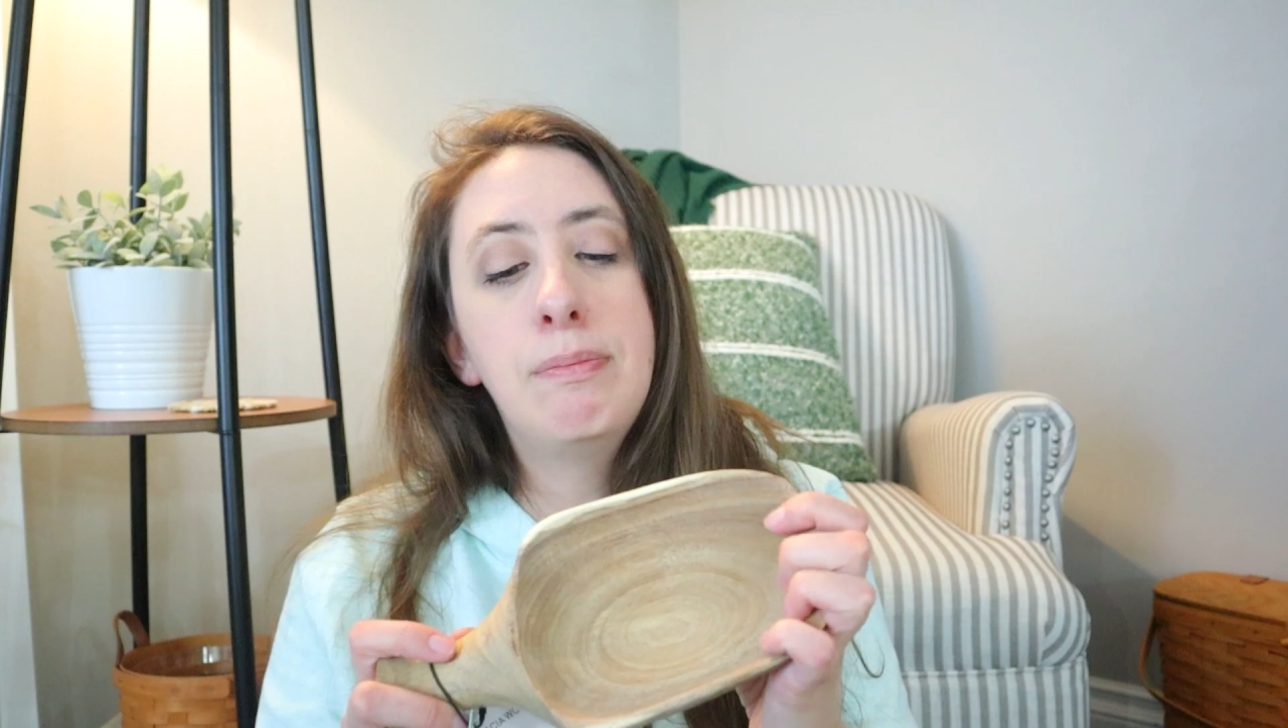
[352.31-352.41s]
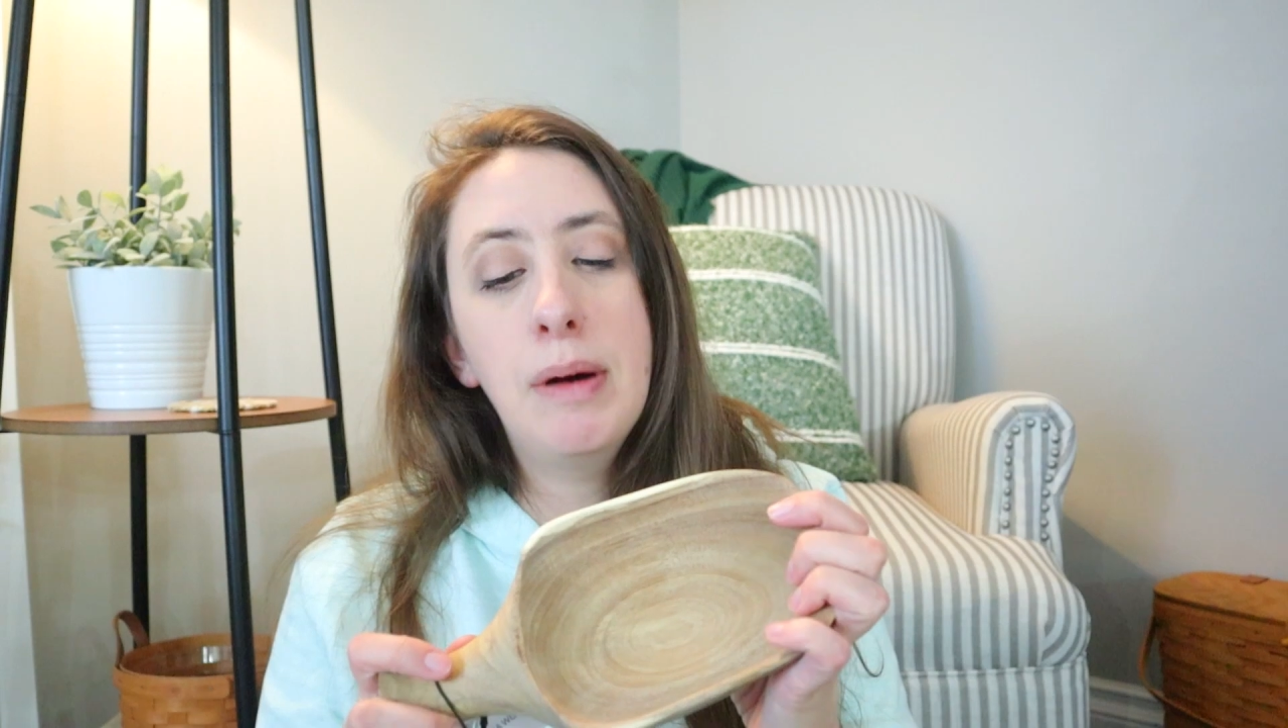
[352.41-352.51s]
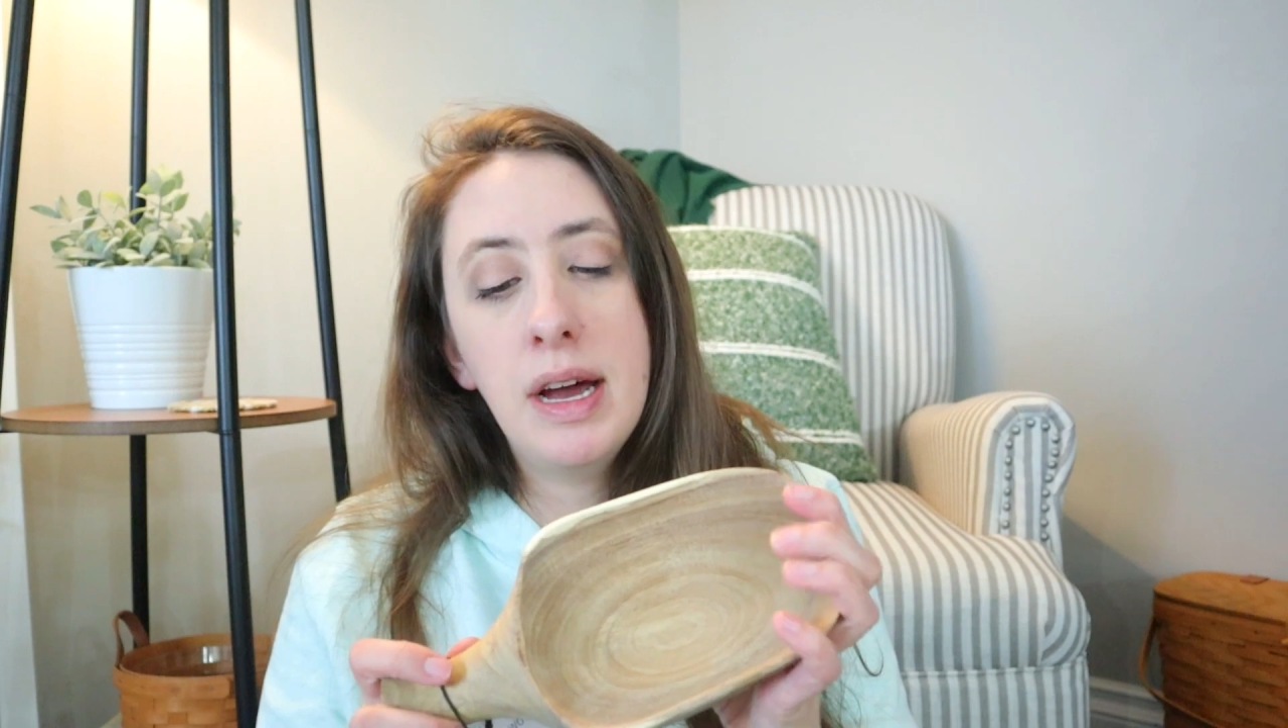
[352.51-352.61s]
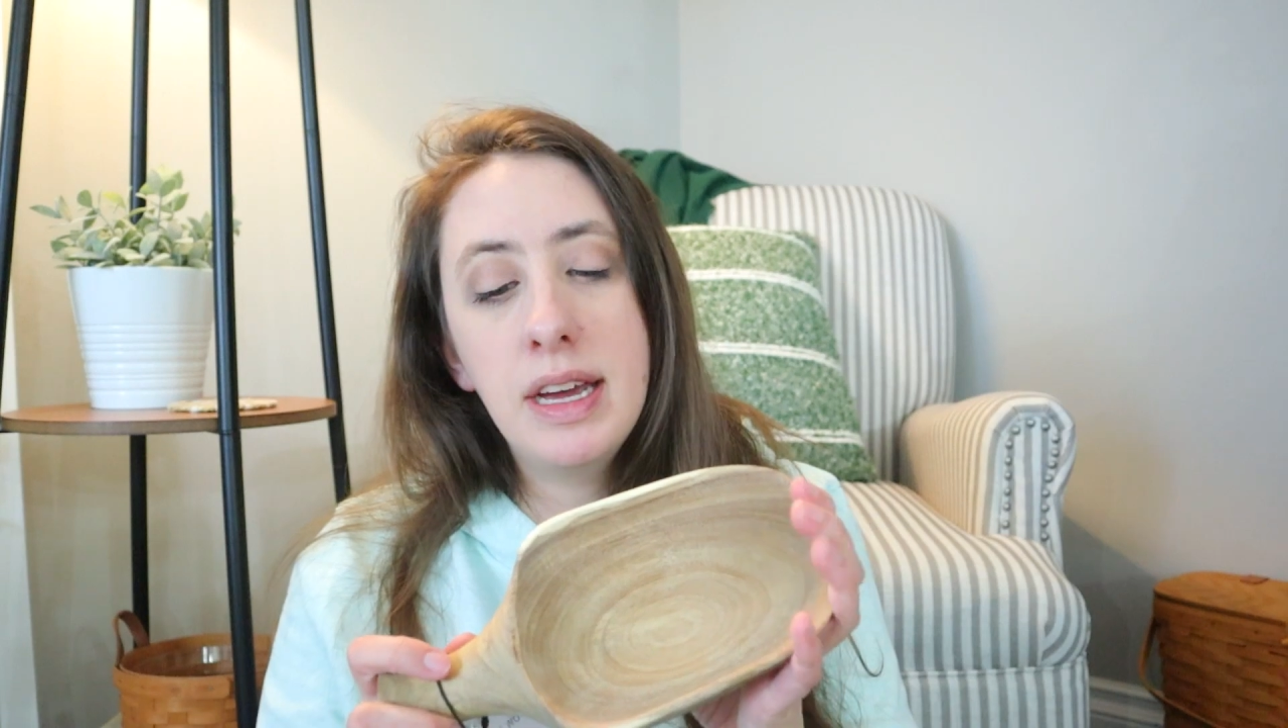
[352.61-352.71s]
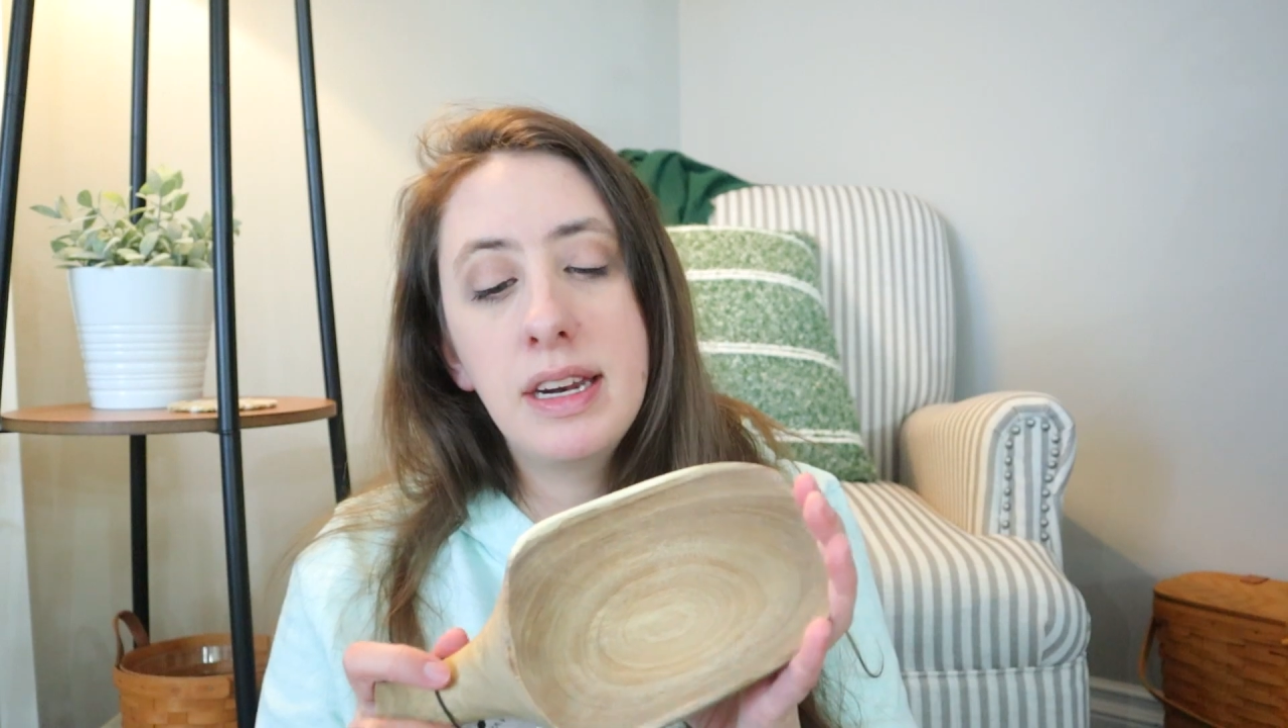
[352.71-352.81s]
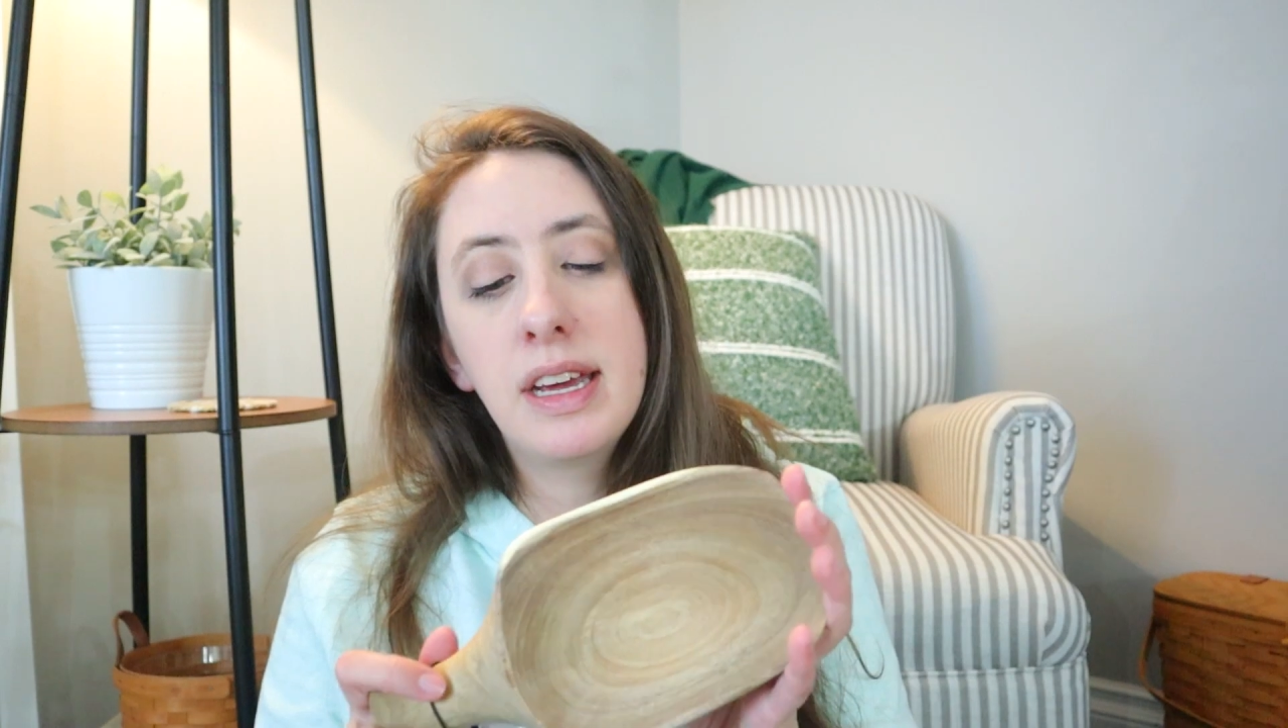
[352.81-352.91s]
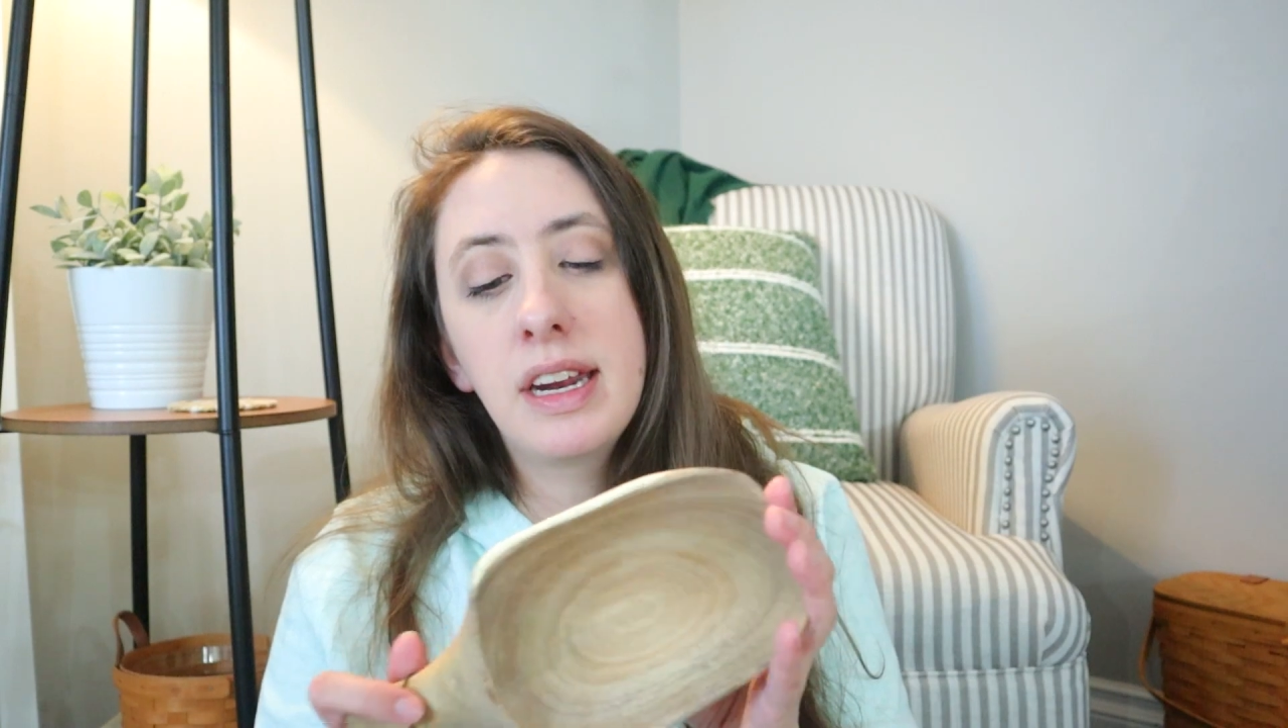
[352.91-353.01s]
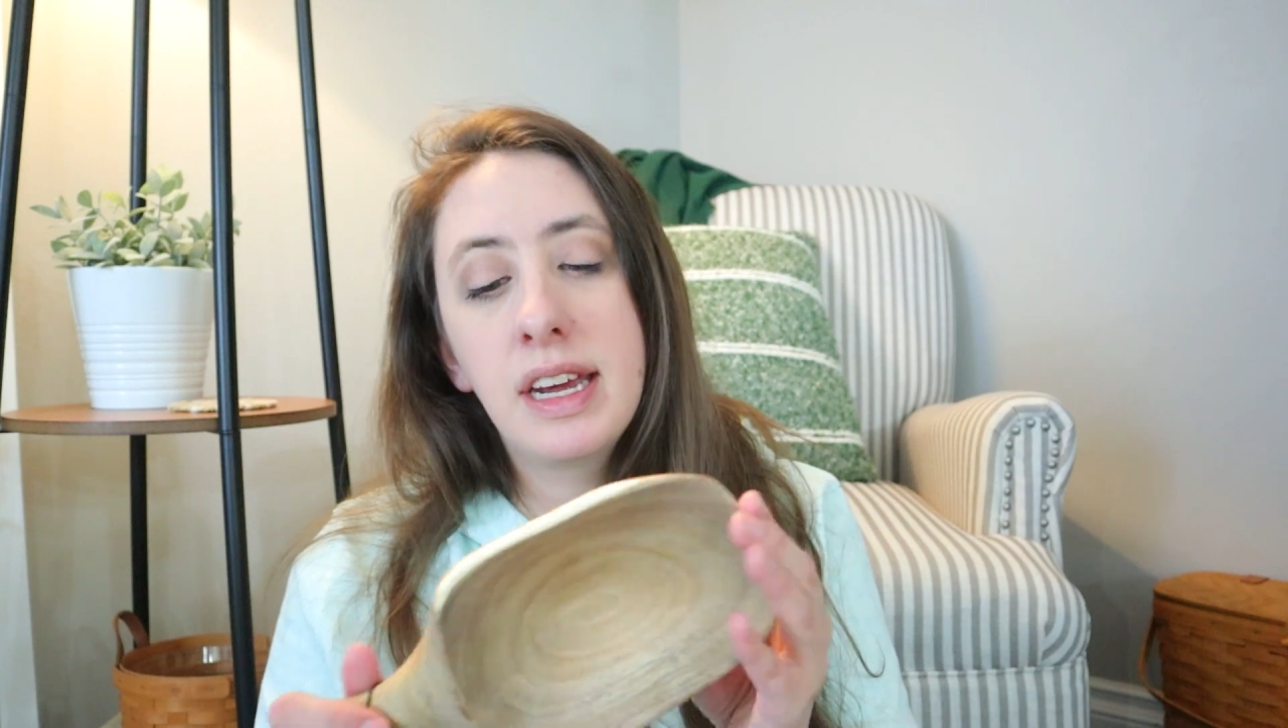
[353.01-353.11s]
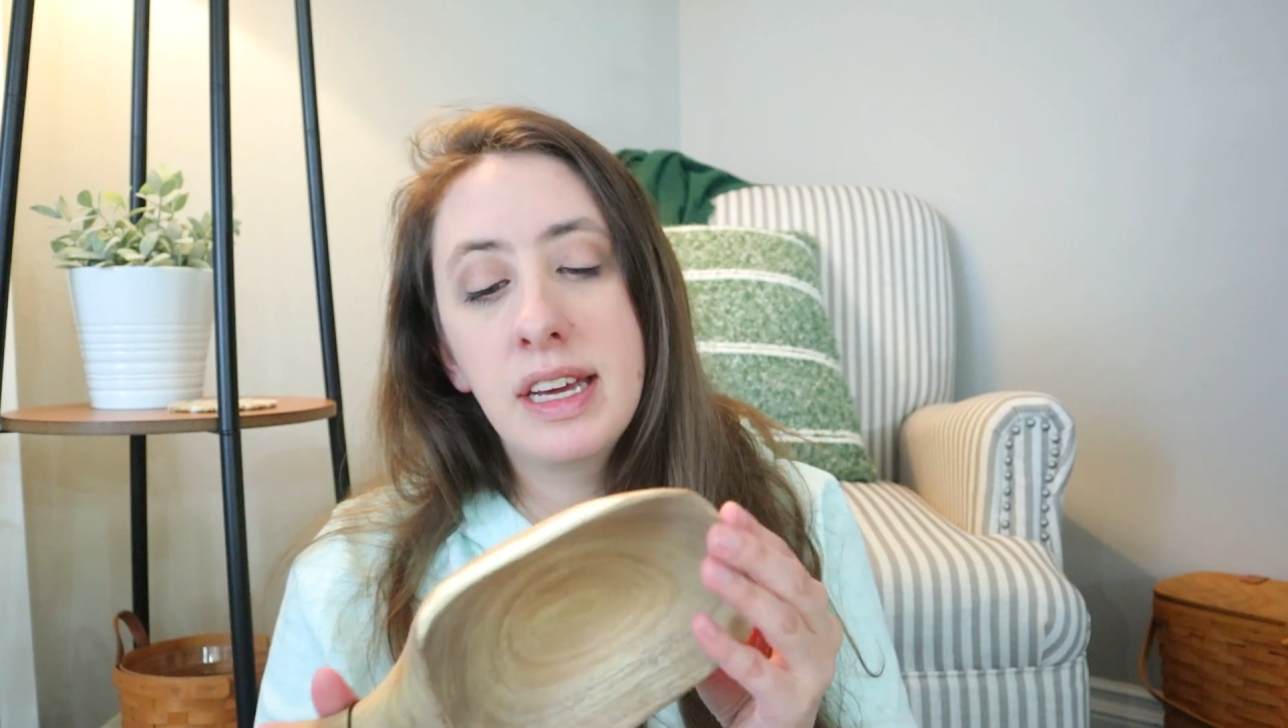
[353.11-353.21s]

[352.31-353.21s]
but it